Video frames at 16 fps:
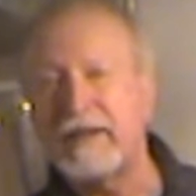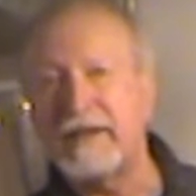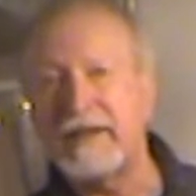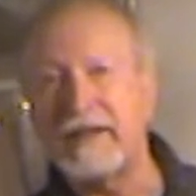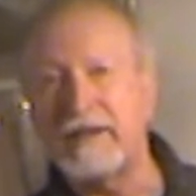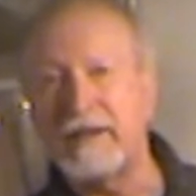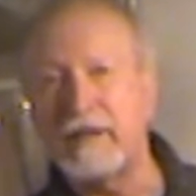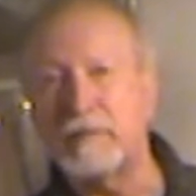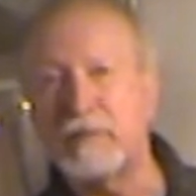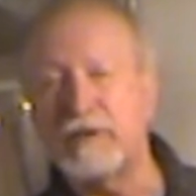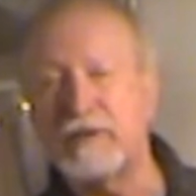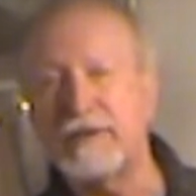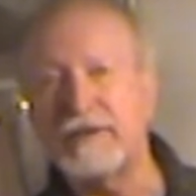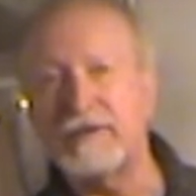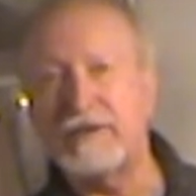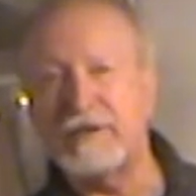that number
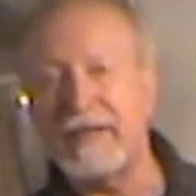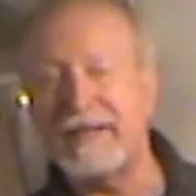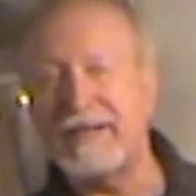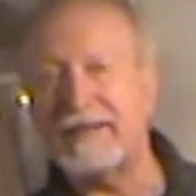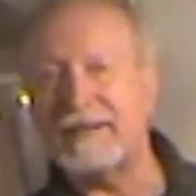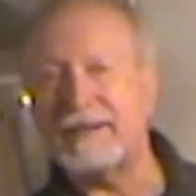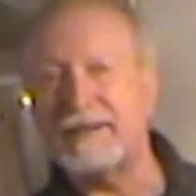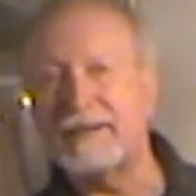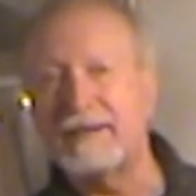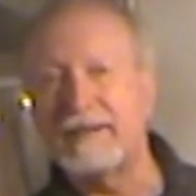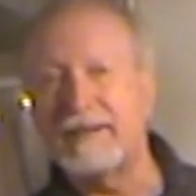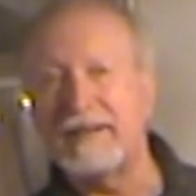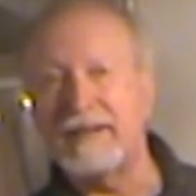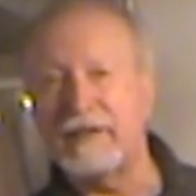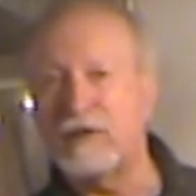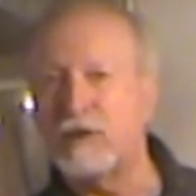is set
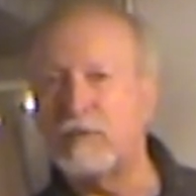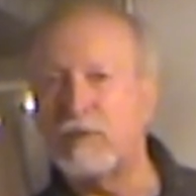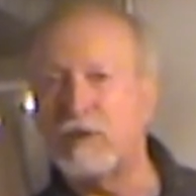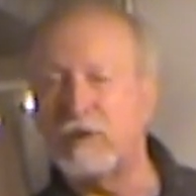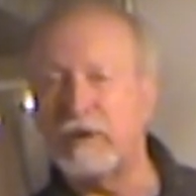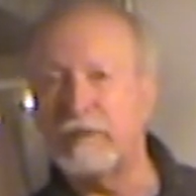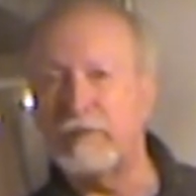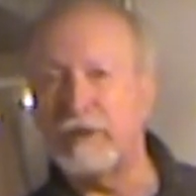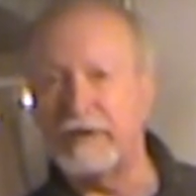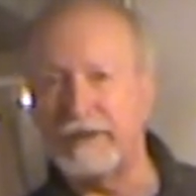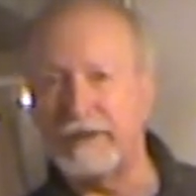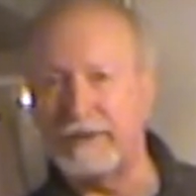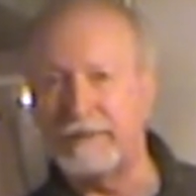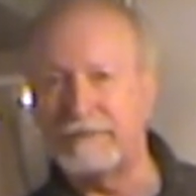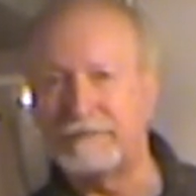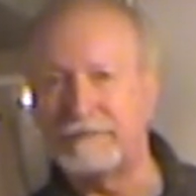and no more are printed.